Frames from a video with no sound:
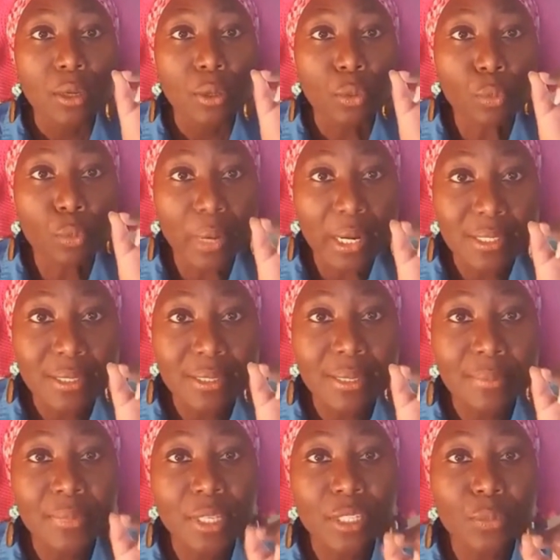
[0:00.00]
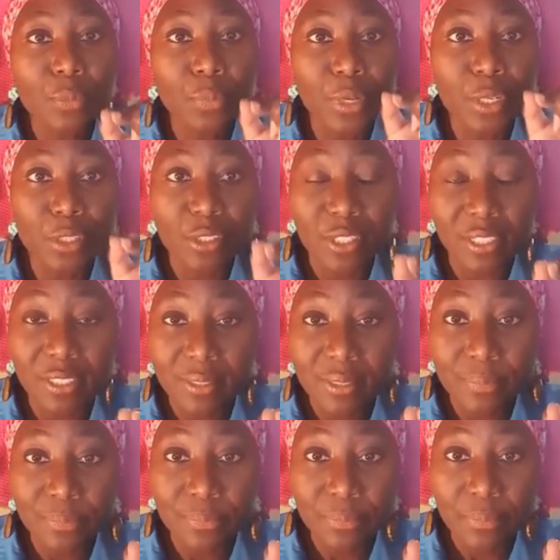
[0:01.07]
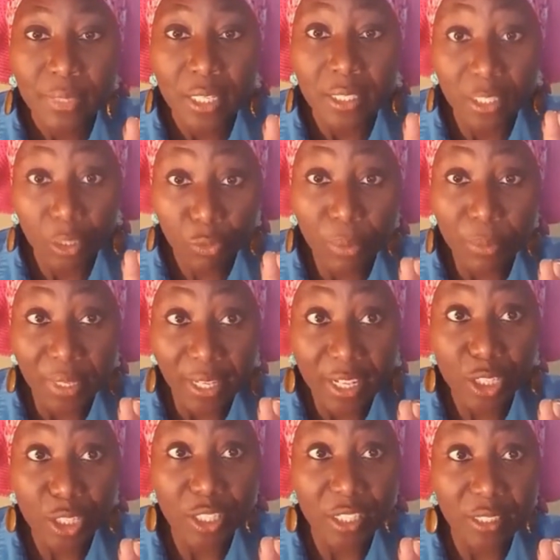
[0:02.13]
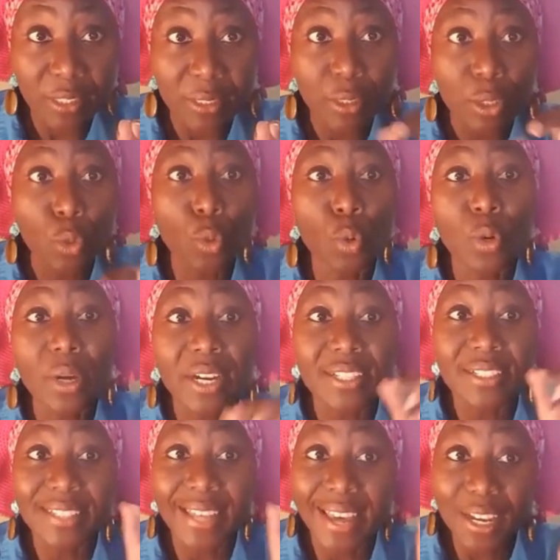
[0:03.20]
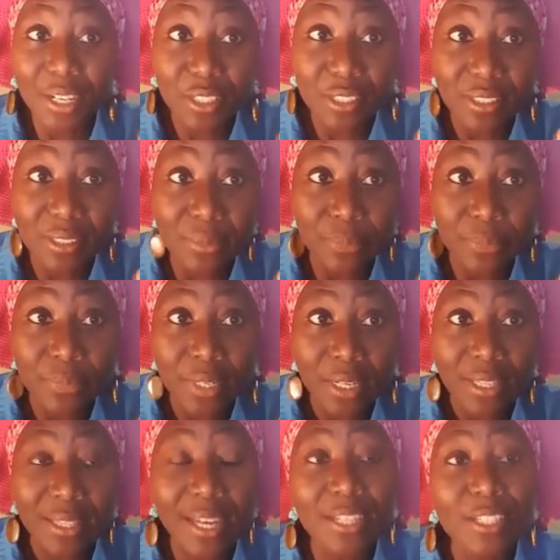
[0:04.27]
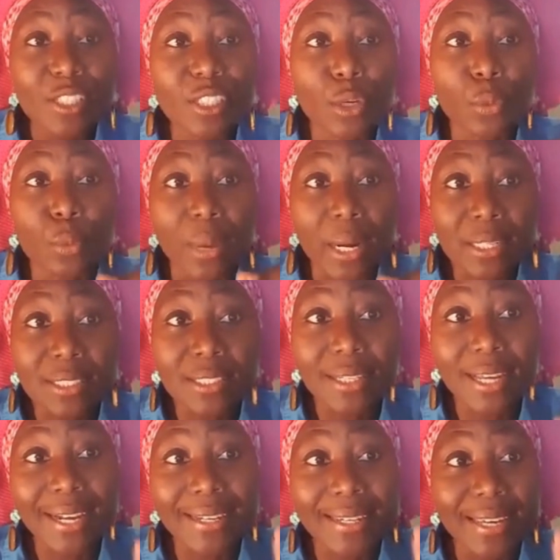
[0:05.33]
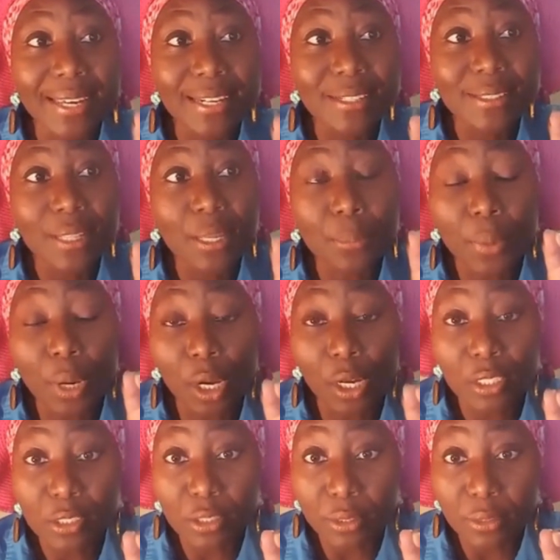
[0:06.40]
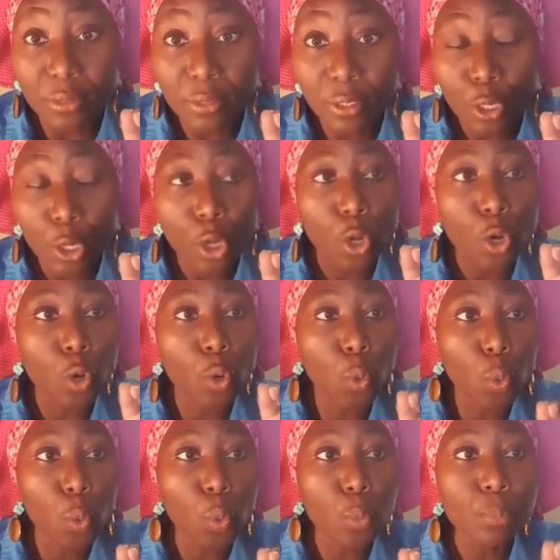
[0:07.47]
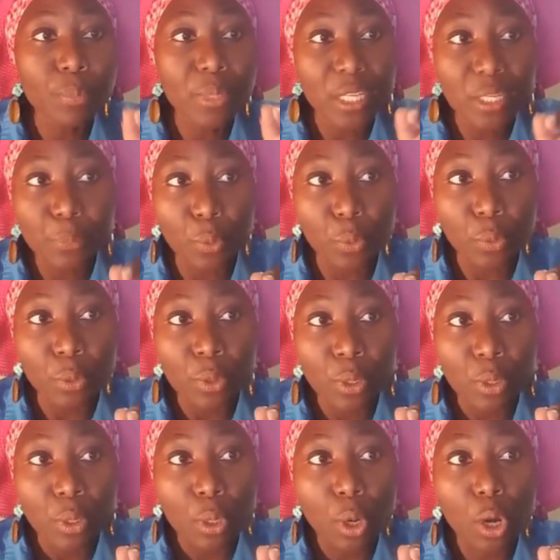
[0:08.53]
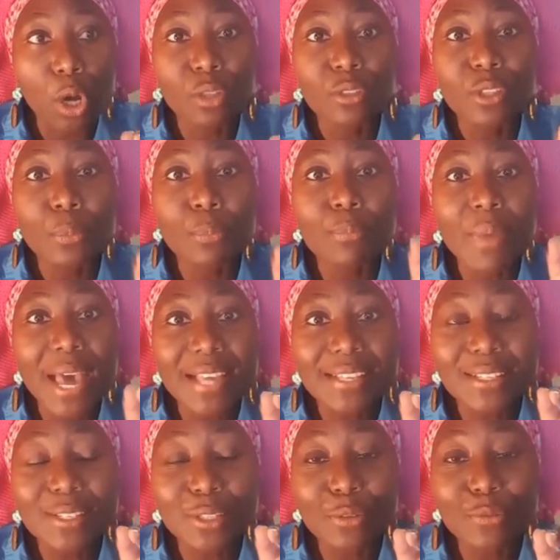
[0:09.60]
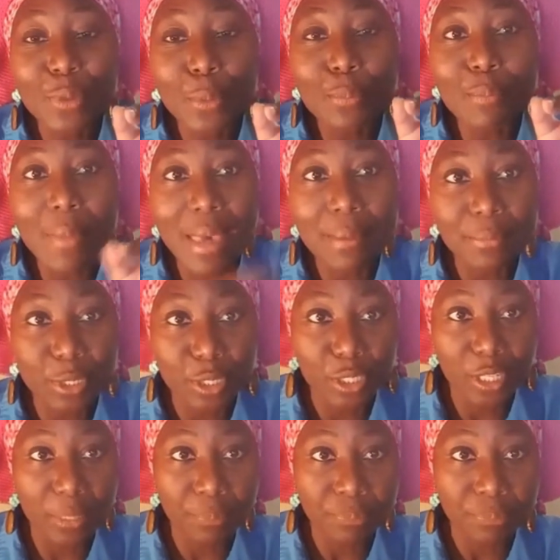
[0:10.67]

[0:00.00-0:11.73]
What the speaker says: racism is prejudice, discrimination, or antagonism that is directed against a person or people on the basis of the membership